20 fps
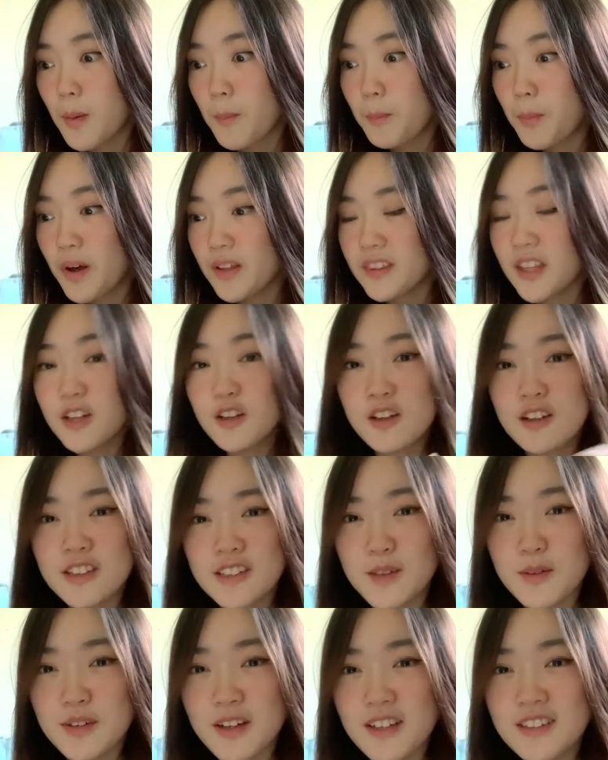But then you hear
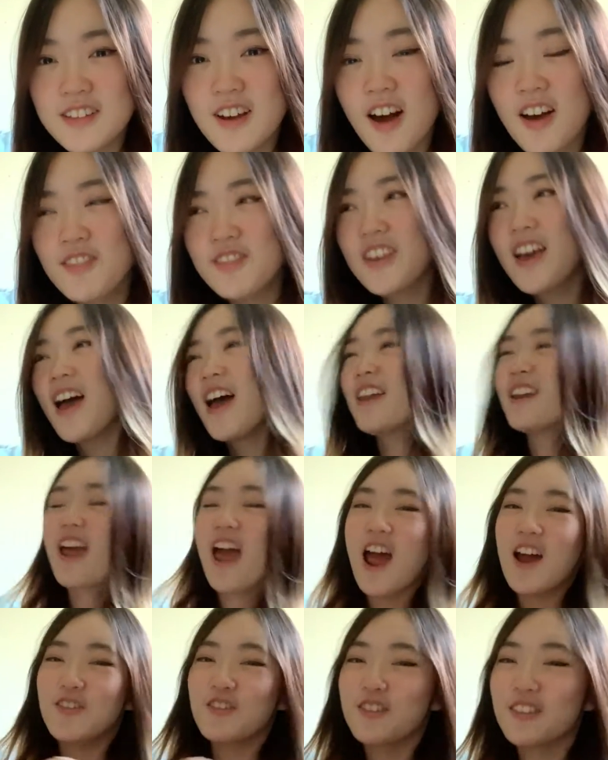someone else cough, and
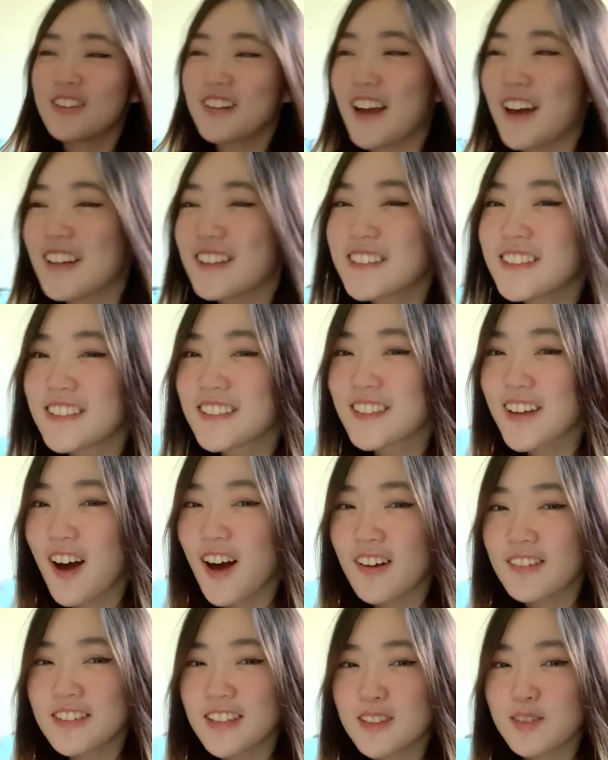everyone else just
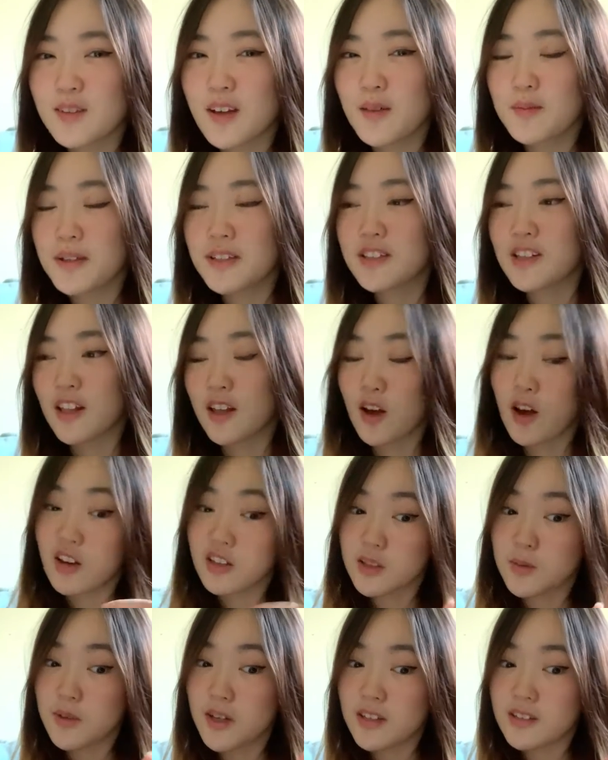coughs as well because they're like, oh,
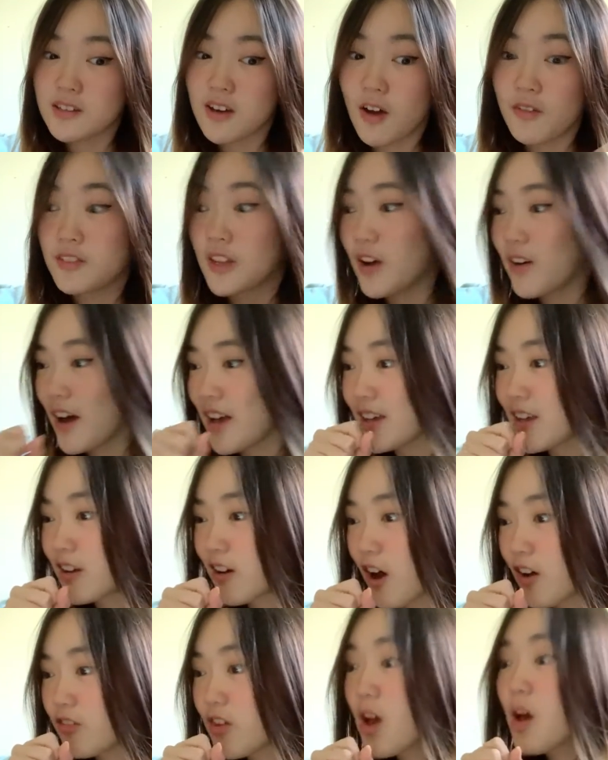someone else coughed, now I can
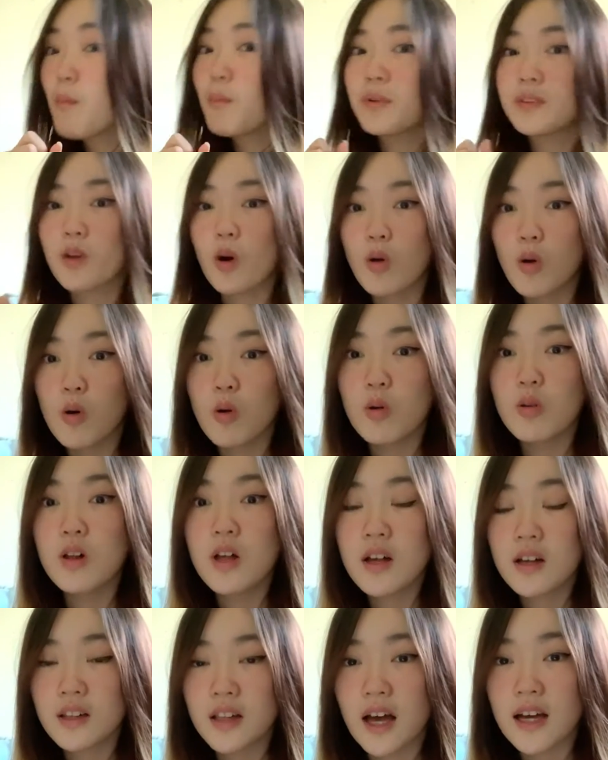cough. But the whole
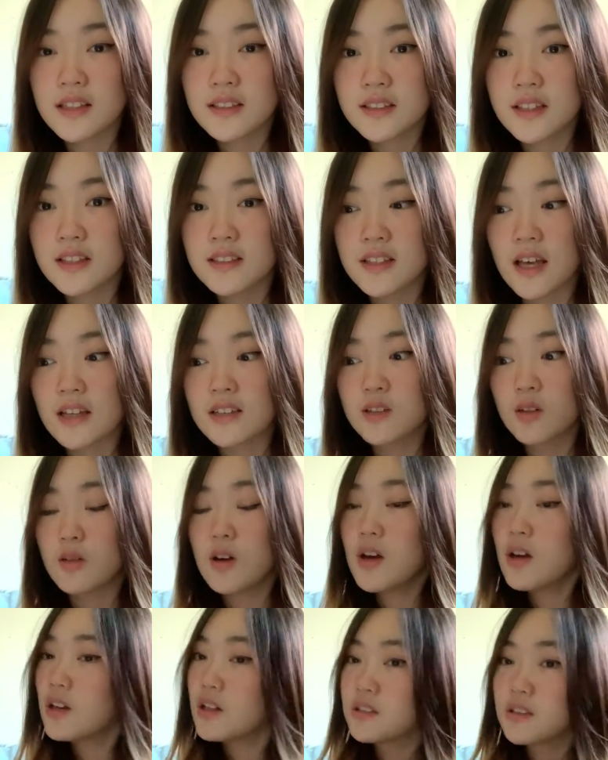class thinks that, so
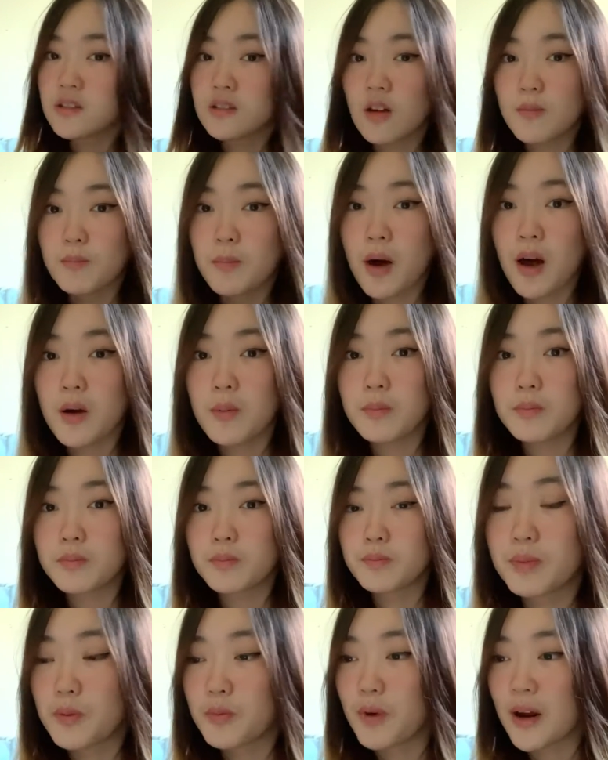it's just a
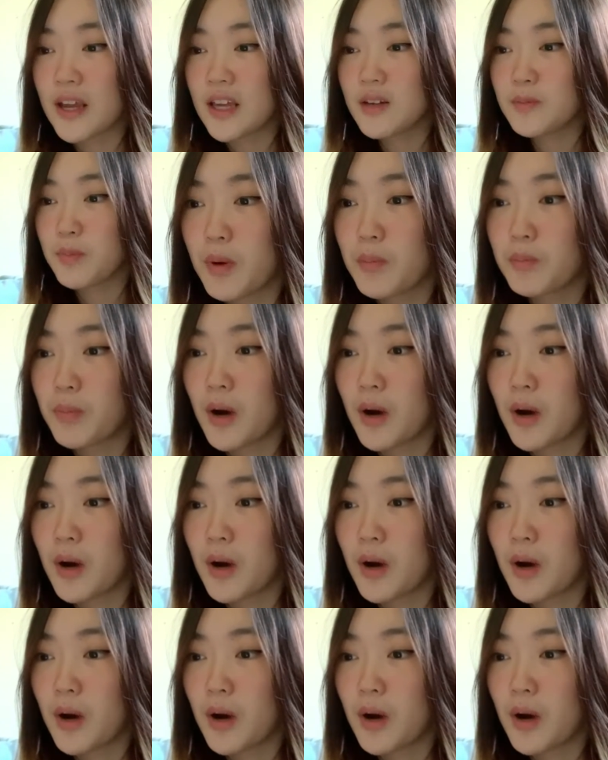bombardment.